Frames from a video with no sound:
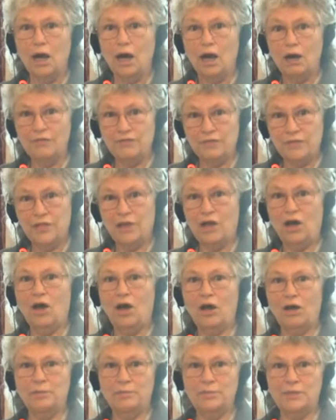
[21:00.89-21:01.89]
of the
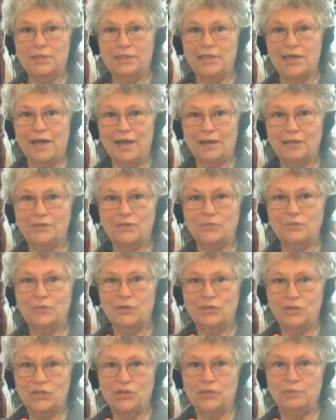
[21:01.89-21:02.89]
Ottoman text,
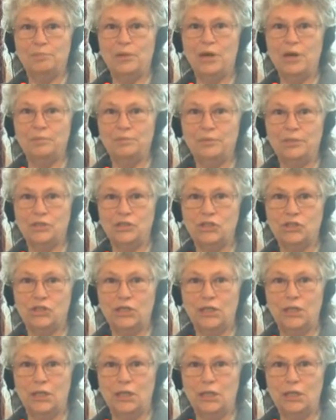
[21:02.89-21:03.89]
which is
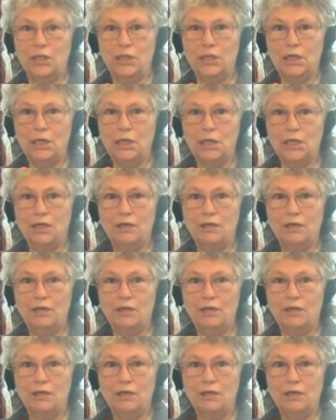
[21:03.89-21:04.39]
published in